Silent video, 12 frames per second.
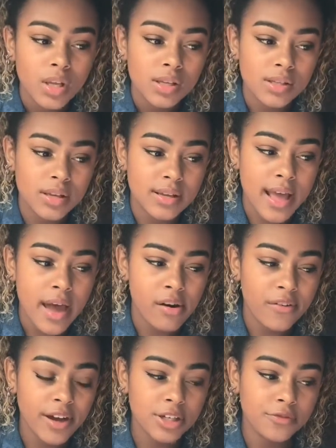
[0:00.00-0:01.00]
So yeah,
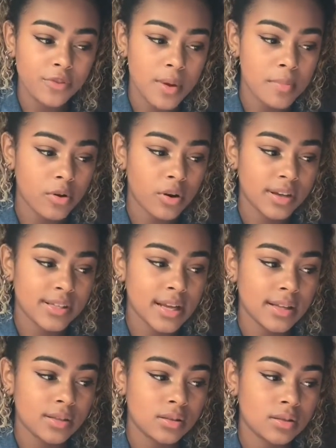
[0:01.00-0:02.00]
I've had a few MRI
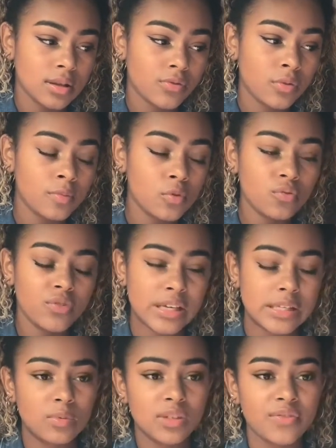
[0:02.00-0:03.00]
scans. The more
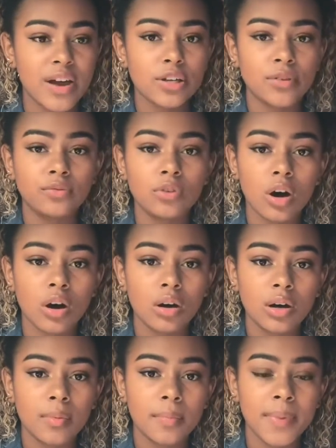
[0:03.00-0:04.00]
recent ones I've had, I've not
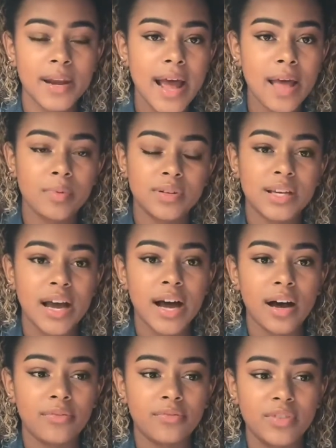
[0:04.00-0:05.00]
been able to
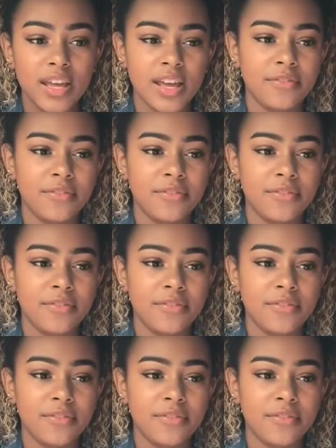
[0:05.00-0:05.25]
have the